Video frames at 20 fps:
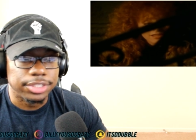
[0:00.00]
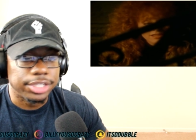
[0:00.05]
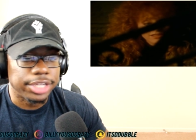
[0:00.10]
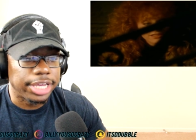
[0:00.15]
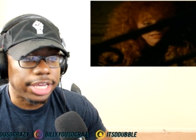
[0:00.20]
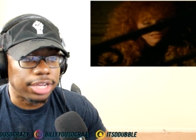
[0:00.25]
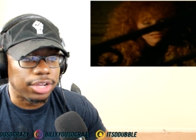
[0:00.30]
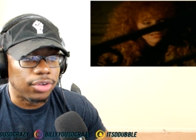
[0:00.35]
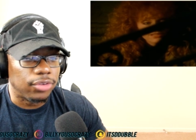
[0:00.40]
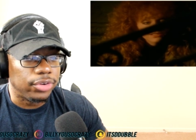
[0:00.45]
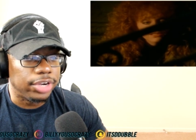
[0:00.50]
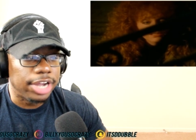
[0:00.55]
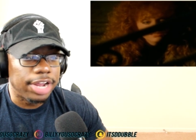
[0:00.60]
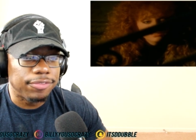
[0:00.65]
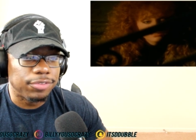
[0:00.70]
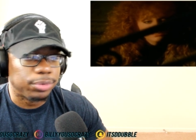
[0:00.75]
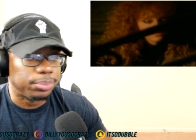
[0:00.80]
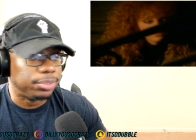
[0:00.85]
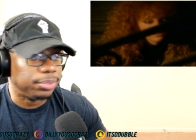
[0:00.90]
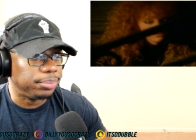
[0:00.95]
You ain't gonna
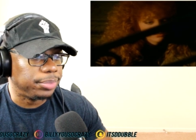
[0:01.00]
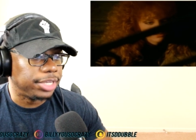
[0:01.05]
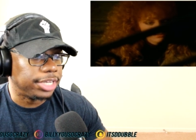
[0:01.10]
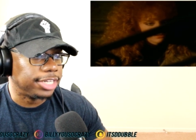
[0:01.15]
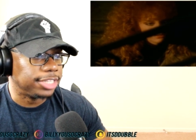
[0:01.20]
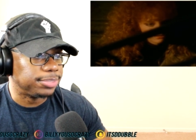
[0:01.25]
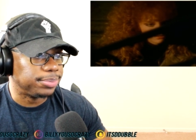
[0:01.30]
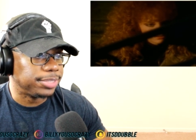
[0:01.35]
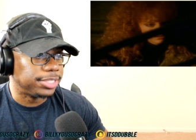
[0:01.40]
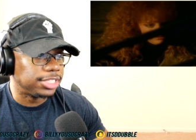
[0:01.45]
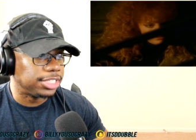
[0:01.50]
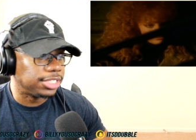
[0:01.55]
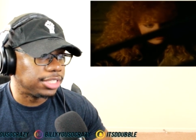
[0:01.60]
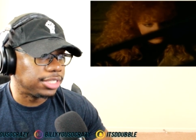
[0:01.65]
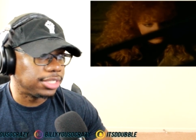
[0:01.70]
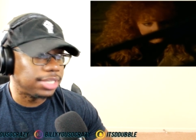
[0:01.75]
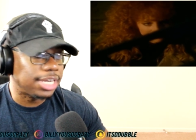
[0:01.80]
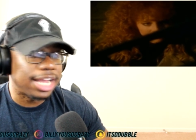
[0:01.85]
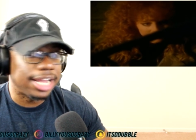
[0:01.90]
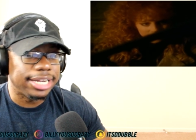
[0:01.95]
never put me in this
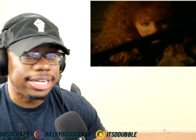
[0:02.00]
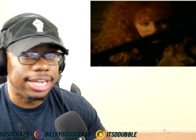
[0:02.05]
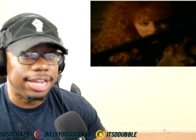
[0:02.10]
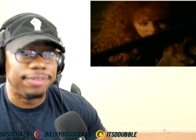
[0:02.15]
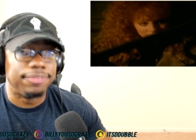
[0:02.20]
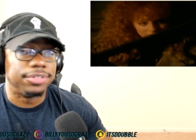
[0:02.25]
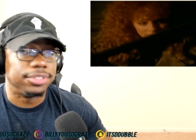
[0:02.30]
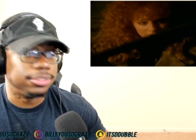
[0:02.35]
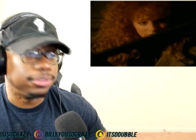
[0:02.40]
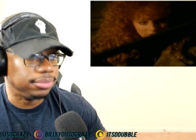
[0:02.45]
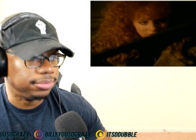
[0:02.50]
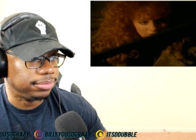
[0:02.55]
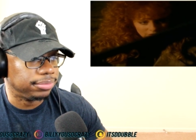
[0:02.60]
position. Not never.